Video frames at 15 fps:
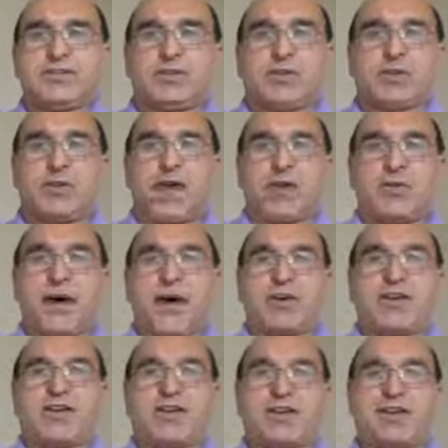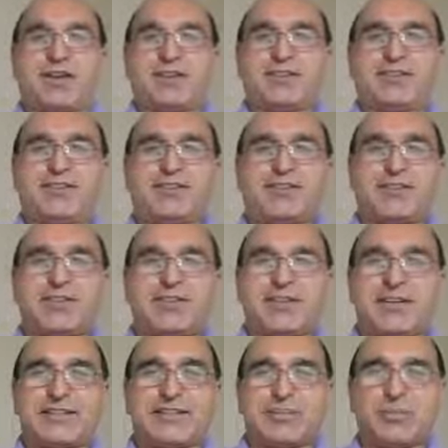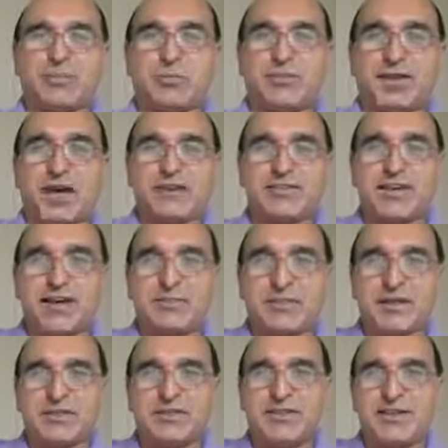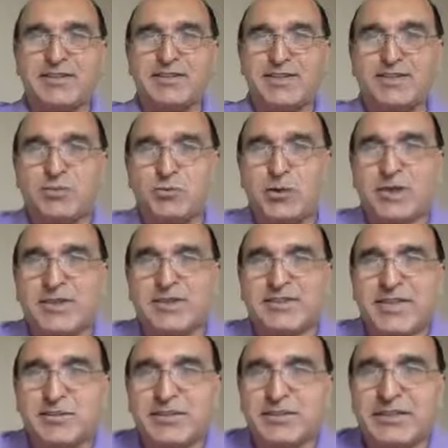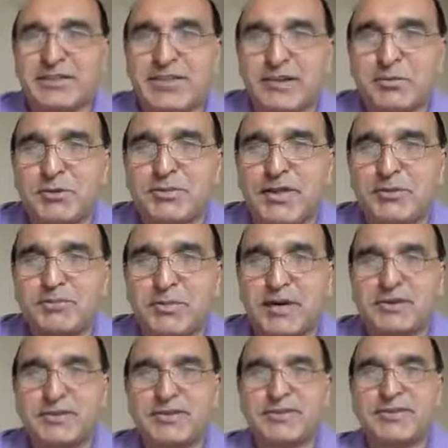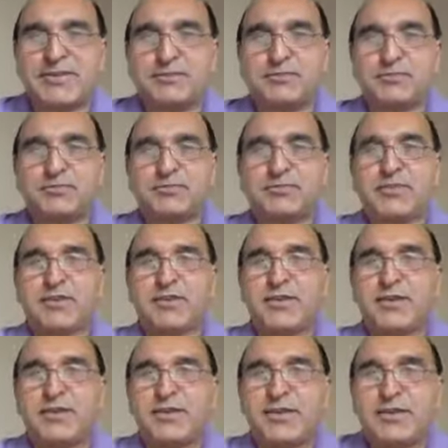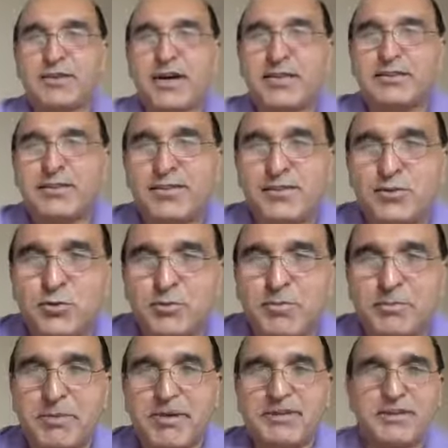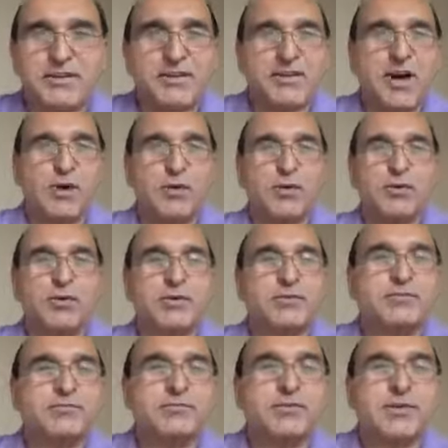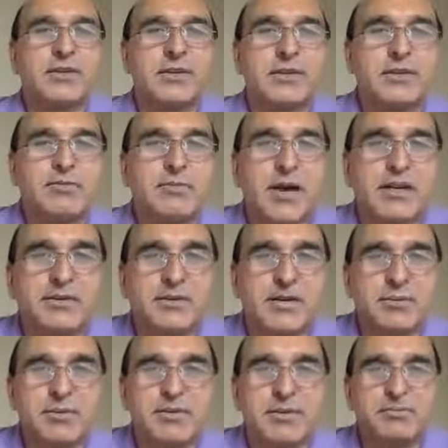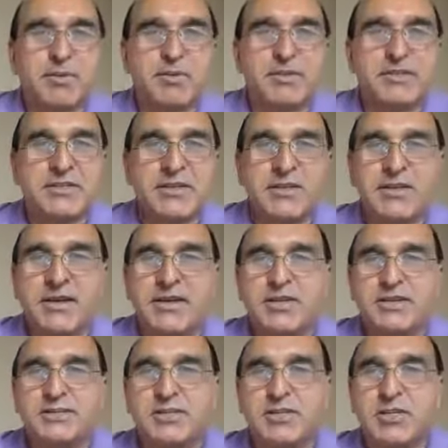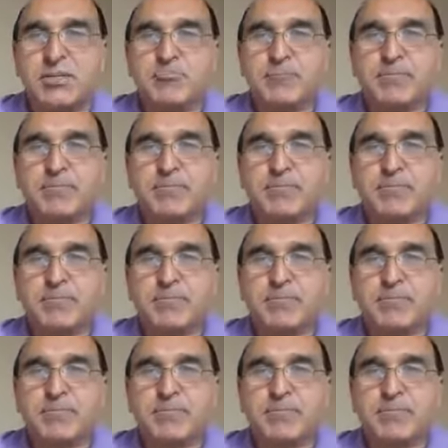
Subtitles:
So now Aisha is not listening to me. Aisha Abbas says that where is Kitabistan printed? I think it should be printed in Lahore by Kitabistan Publishing Agency.